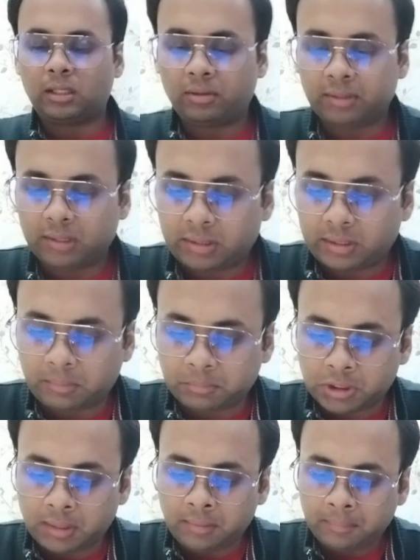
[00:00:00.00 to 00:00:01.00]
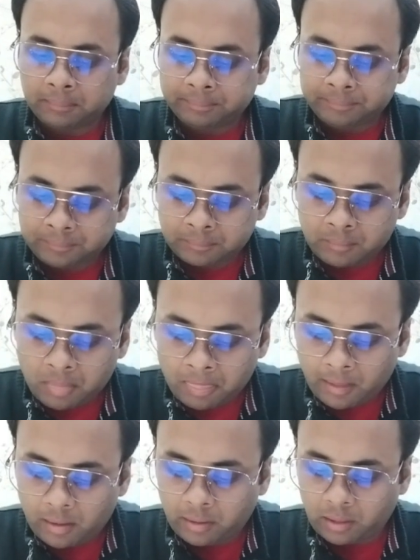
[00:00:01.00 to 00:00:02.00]
our this assumption,
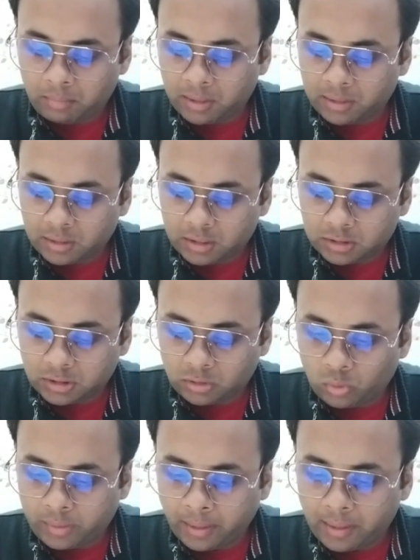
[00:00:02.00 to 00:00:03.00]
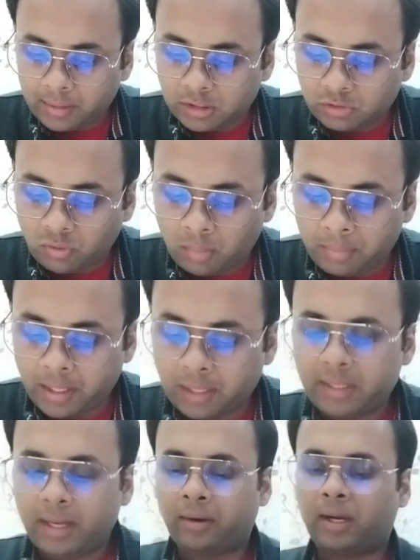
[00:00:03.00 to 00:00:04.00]
Raman is the truth teller, he is from
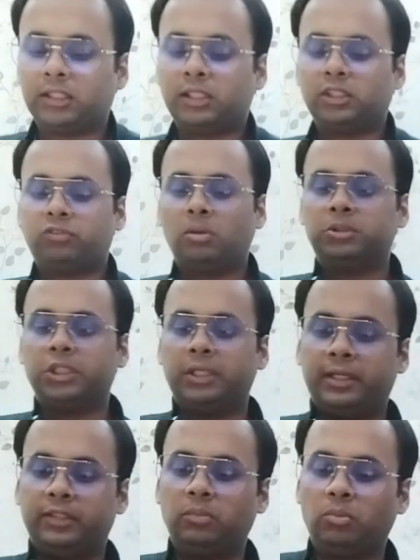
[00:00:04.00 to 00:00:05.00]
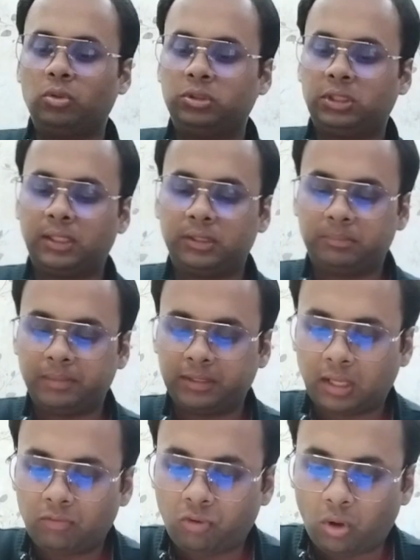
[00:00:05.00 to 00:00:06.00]
Delhi, and Rajan is from Chennai. So both
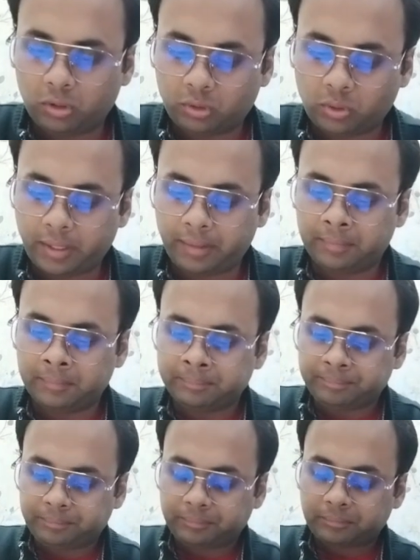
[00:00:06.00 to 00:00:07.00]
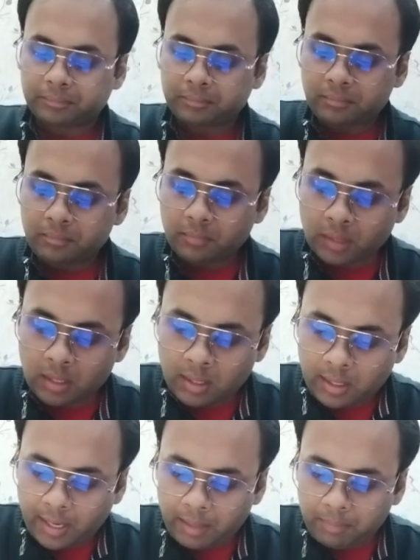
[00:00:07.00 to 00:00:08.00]
statements are false. Okay.
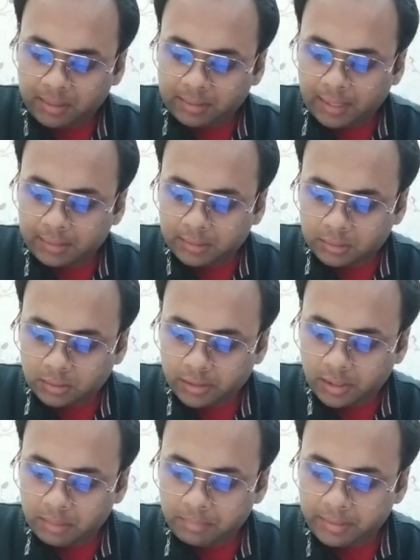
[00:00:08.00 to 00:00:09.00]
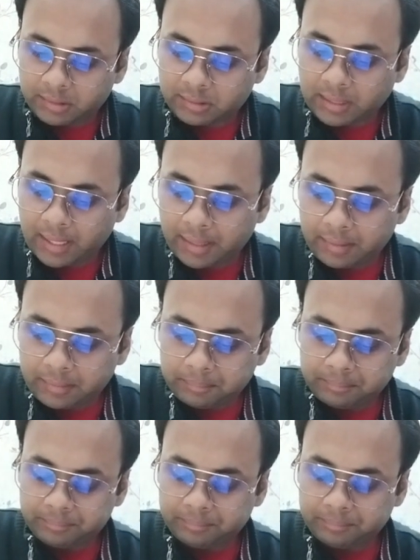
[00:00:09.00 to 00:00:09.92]
And by that it clearly means that